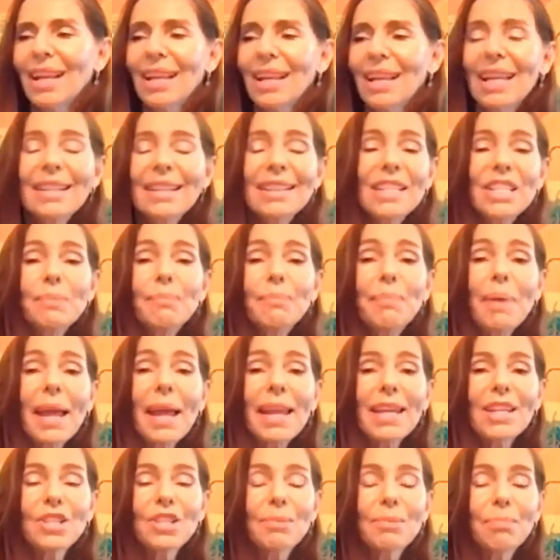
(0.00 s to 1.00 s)
And let this
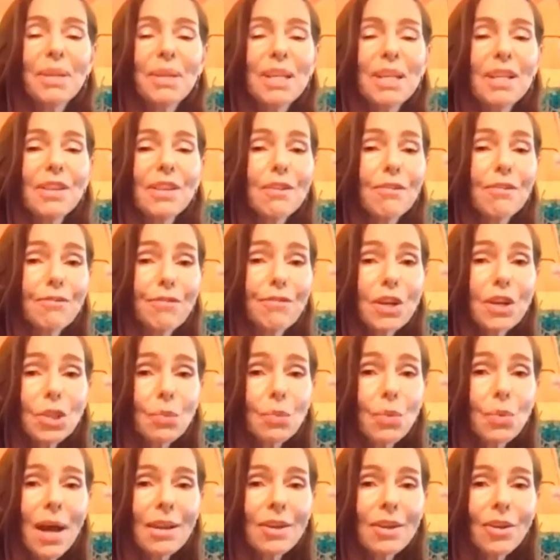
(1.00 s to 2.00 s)
page be the
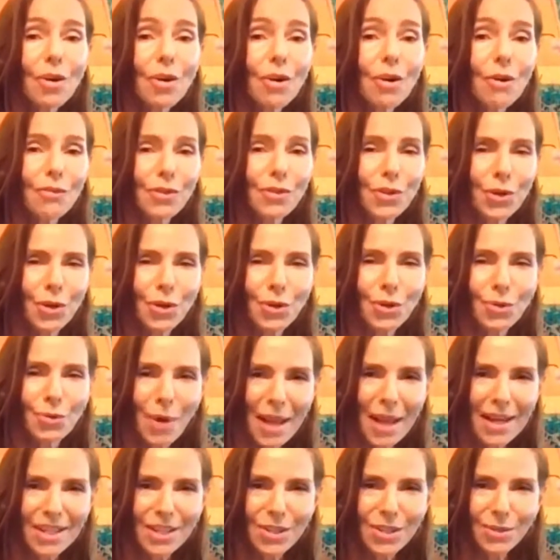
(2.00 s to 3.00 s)
first one of your
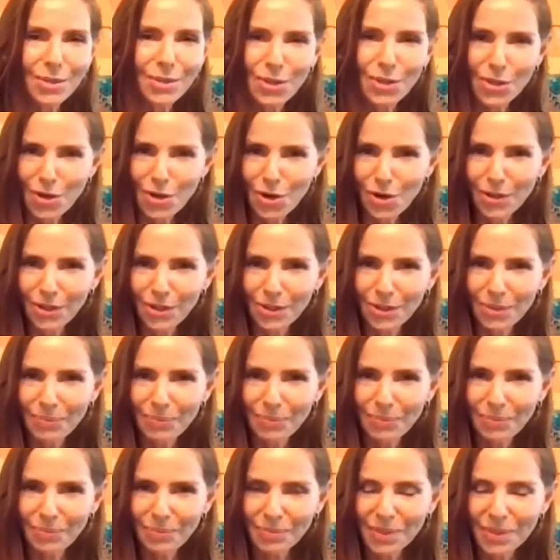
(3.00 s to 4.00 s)
gratitude journal.
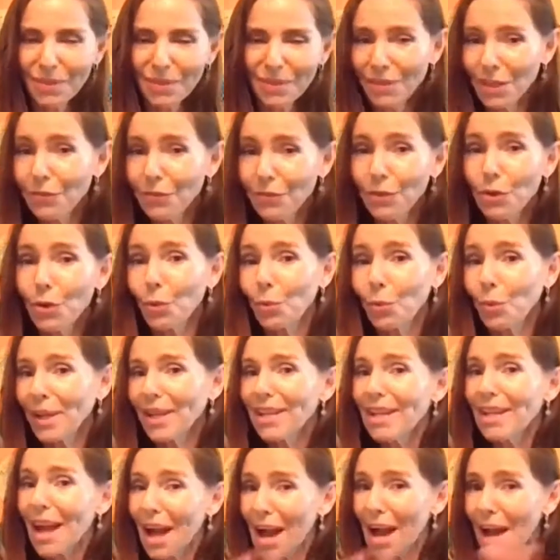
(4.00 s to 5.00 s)
Even if you
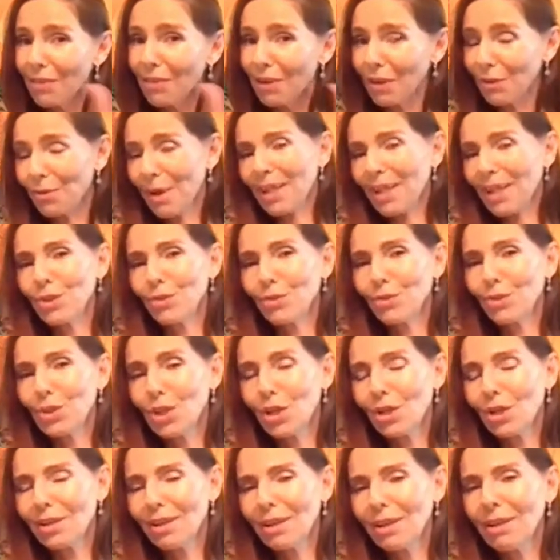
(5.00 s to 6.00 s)
already have a gratitude
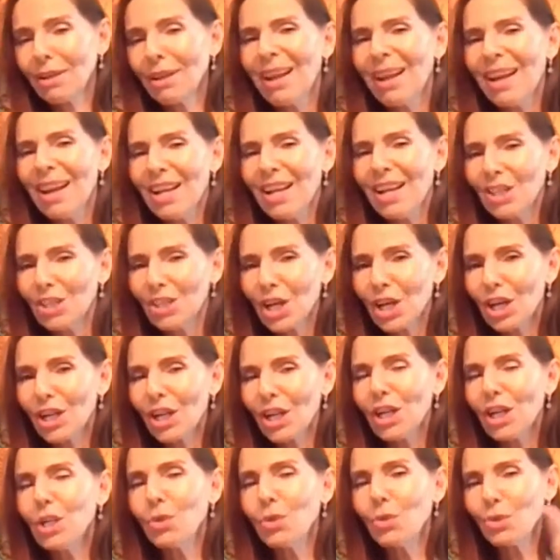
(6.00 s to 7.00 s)
journal,
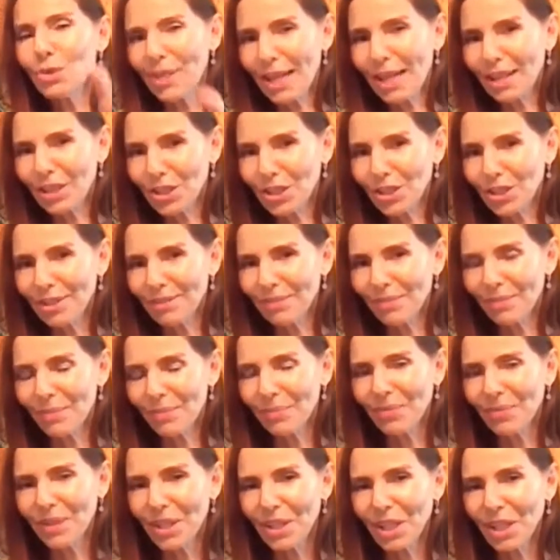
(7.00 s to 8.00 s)
start a new
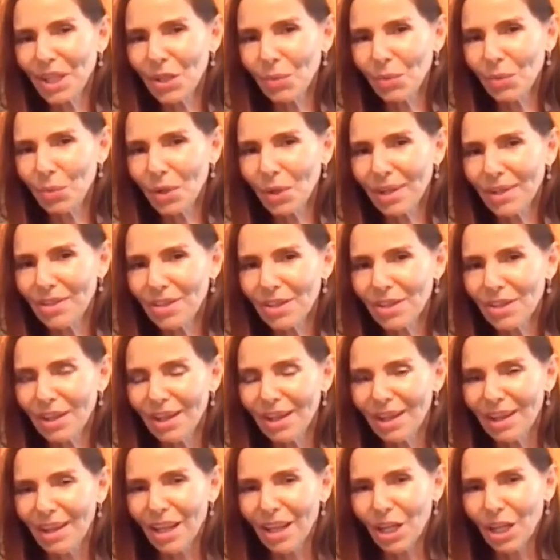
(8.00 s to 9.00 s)
section in which
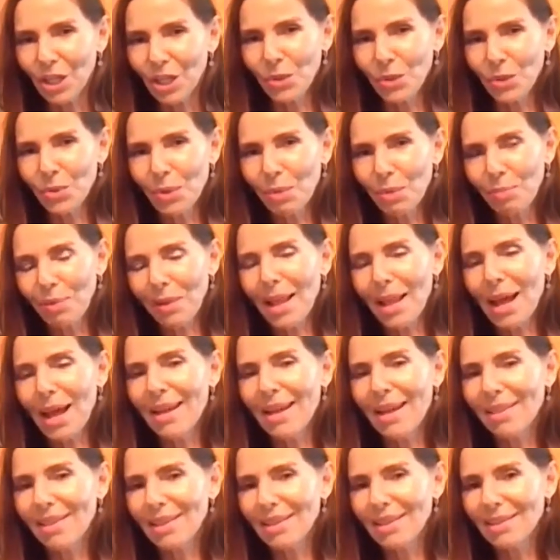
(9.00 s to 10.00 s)
you
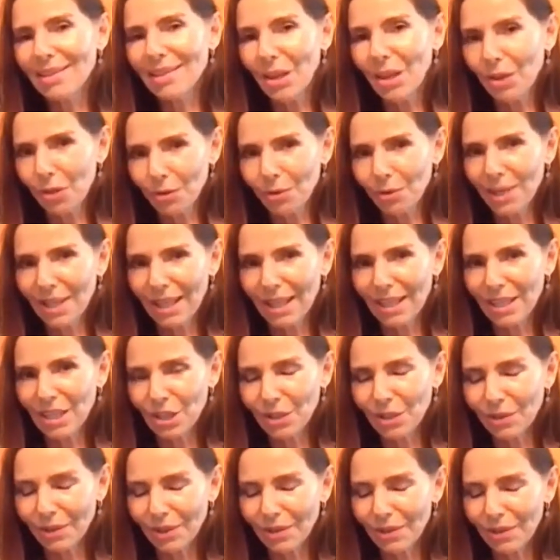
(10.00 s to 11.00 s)
apply these 3
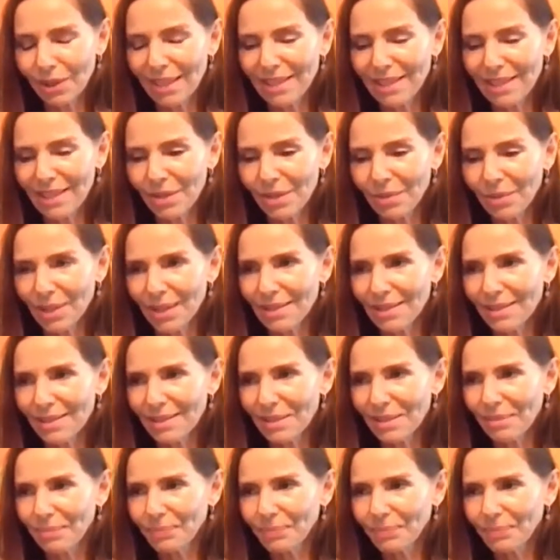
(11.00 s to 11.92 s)
criteria.